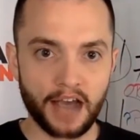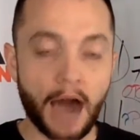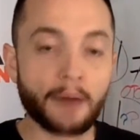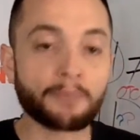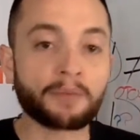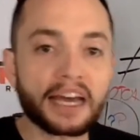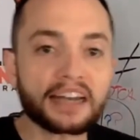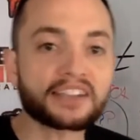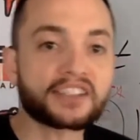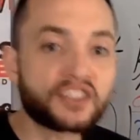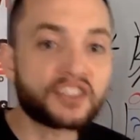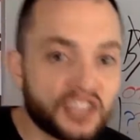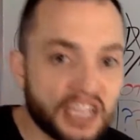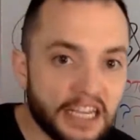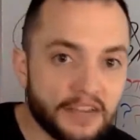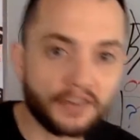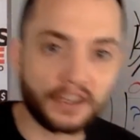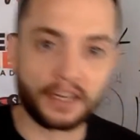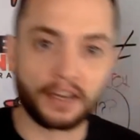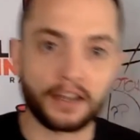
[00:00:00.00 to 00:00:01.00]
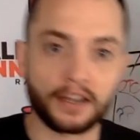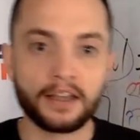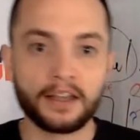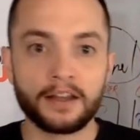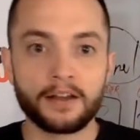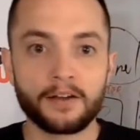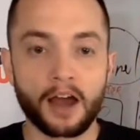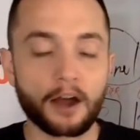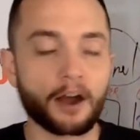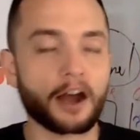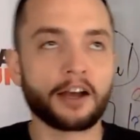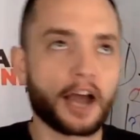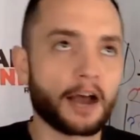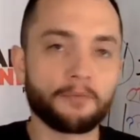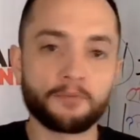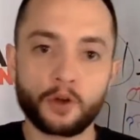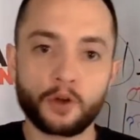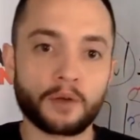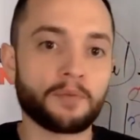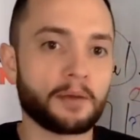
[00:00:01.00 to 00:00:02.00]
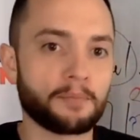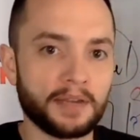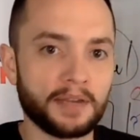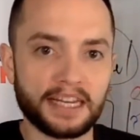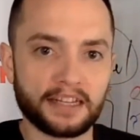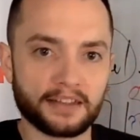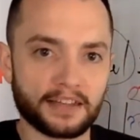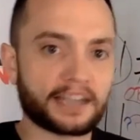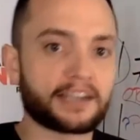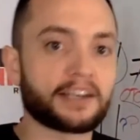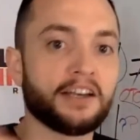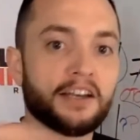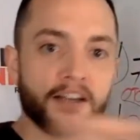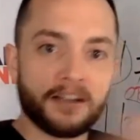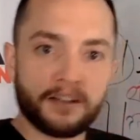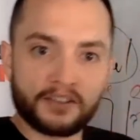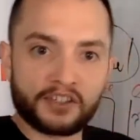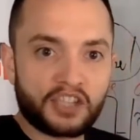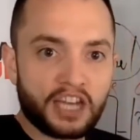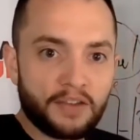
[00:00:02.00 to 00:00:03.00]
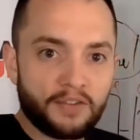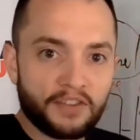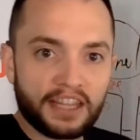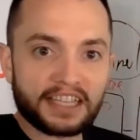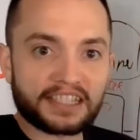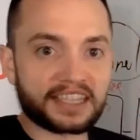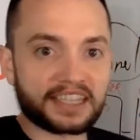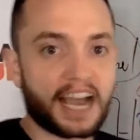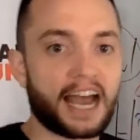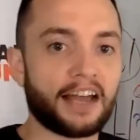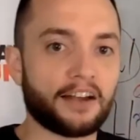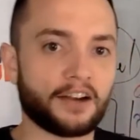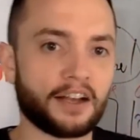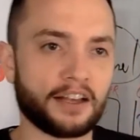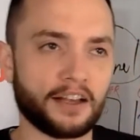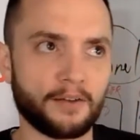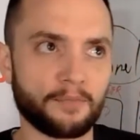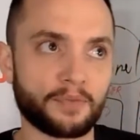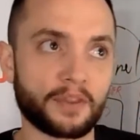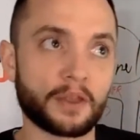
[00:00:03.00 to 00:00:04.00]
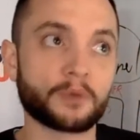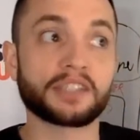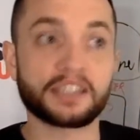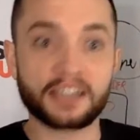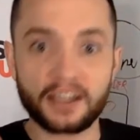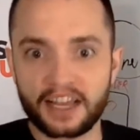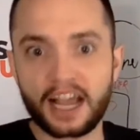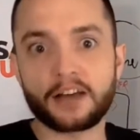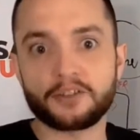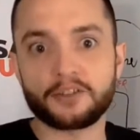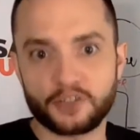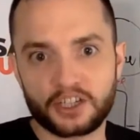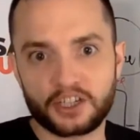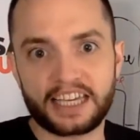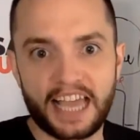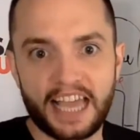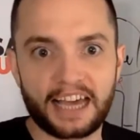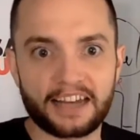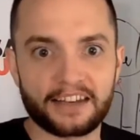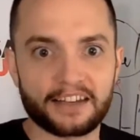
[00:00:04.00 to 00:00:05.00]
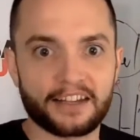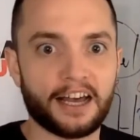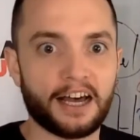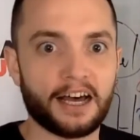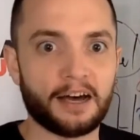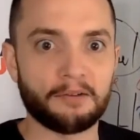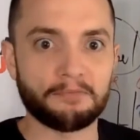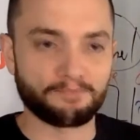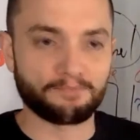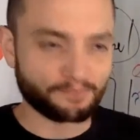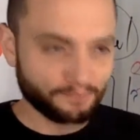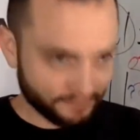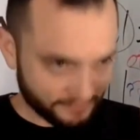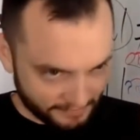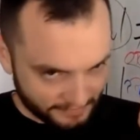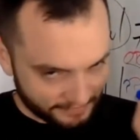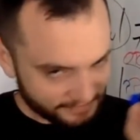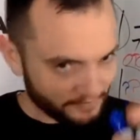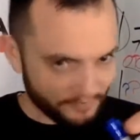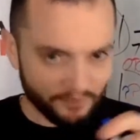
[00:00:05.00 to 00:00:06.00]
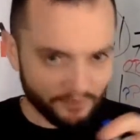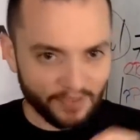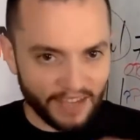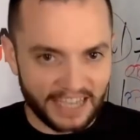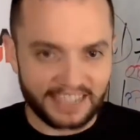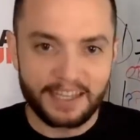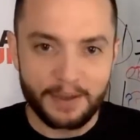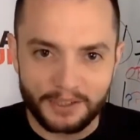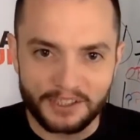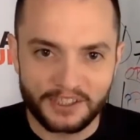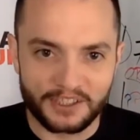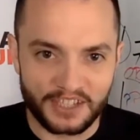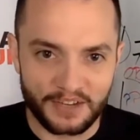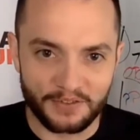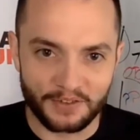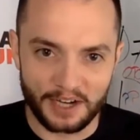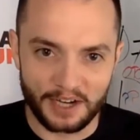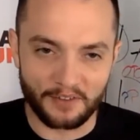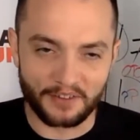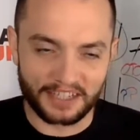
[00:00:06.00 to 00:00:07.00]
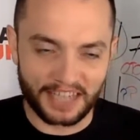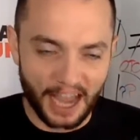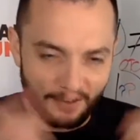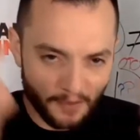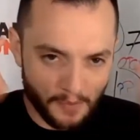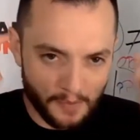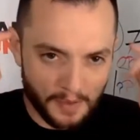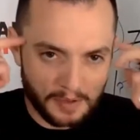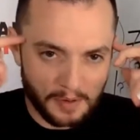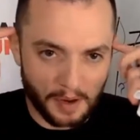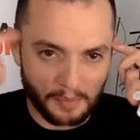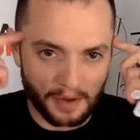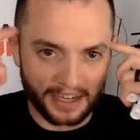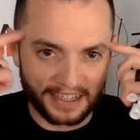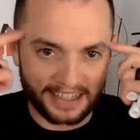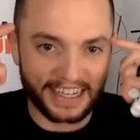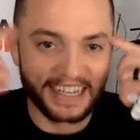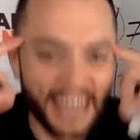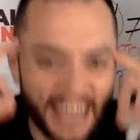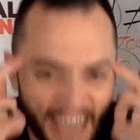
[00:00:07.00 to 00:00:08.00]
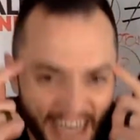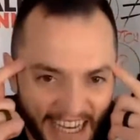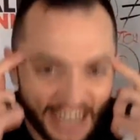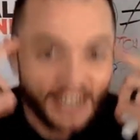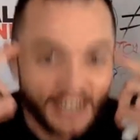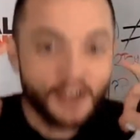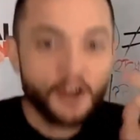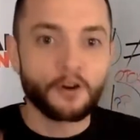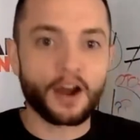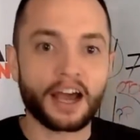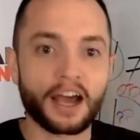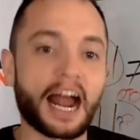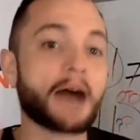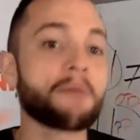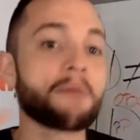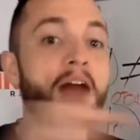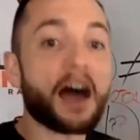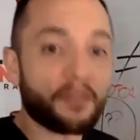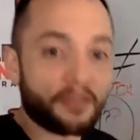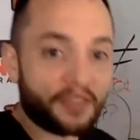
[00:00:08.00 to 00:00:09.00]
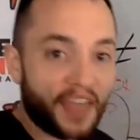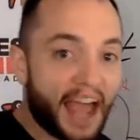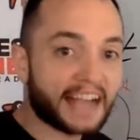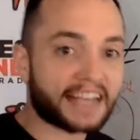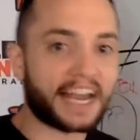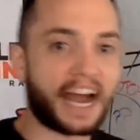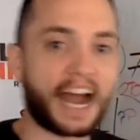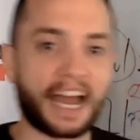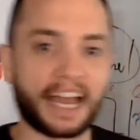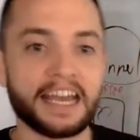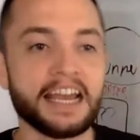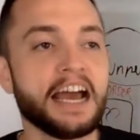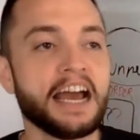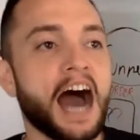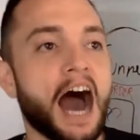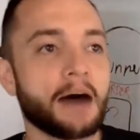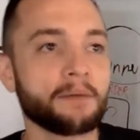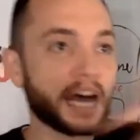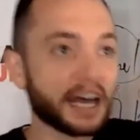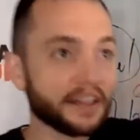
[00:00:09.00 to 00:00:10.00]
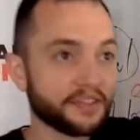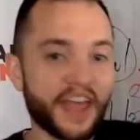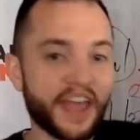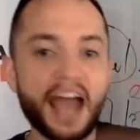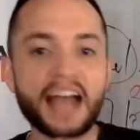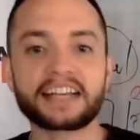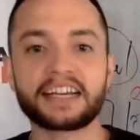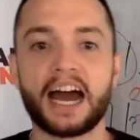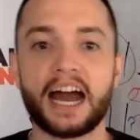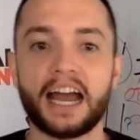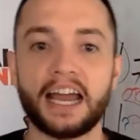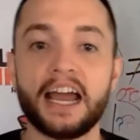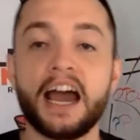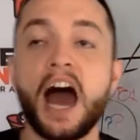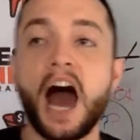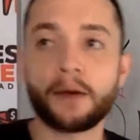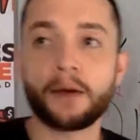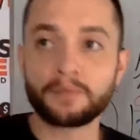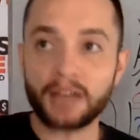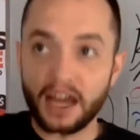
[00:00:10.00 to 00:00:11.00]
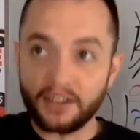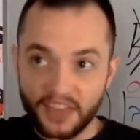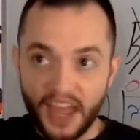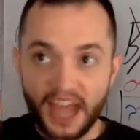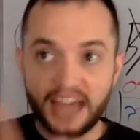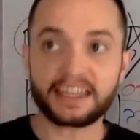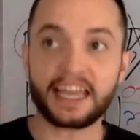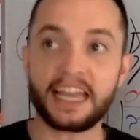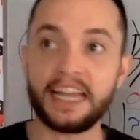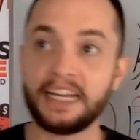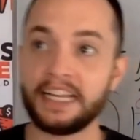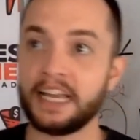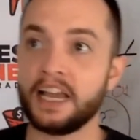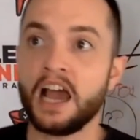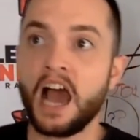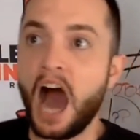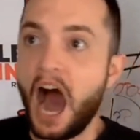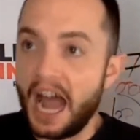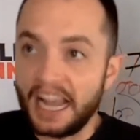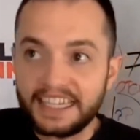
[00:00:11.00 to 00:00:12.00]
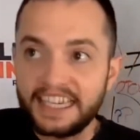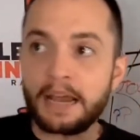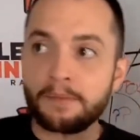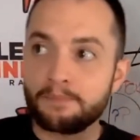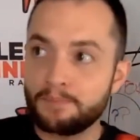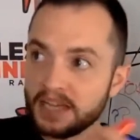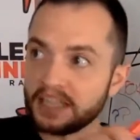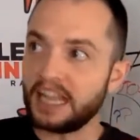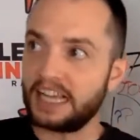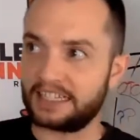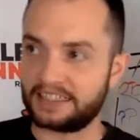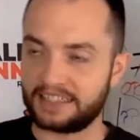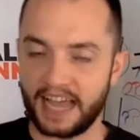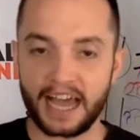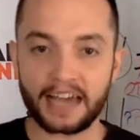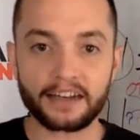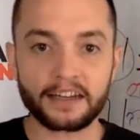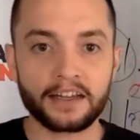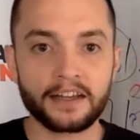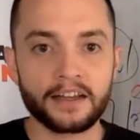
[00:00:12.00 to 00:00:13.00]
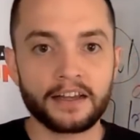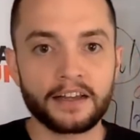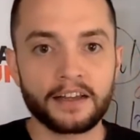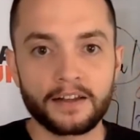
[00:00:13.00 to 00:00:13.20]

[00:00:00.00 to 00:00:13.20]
I'm not a Steven. Meaning like Steven, this guy. There was another guy I was looking at. His name was Steven. I have him in my mind. Right? I'm not that guy. I'm not that guy. I'm not that lady. I can't be like that.